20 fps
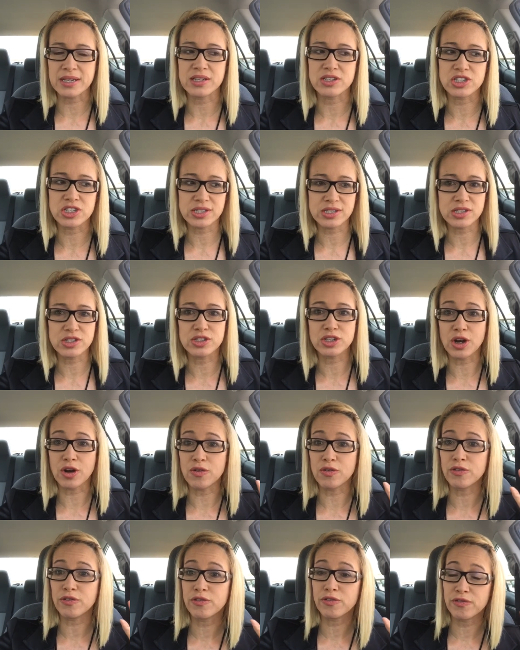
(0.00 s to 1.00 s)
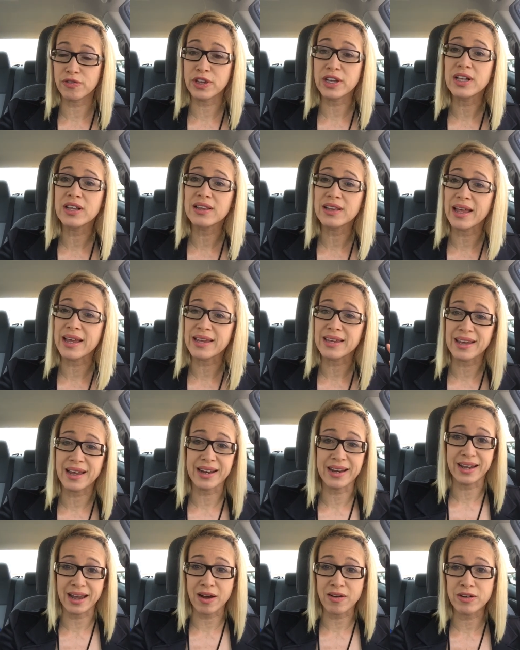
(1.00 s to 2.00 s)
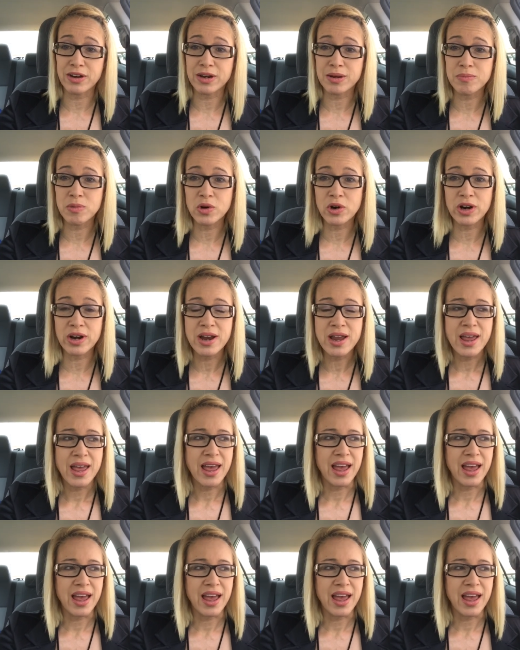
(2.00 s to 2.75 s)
I just don't feel like getting out anymore.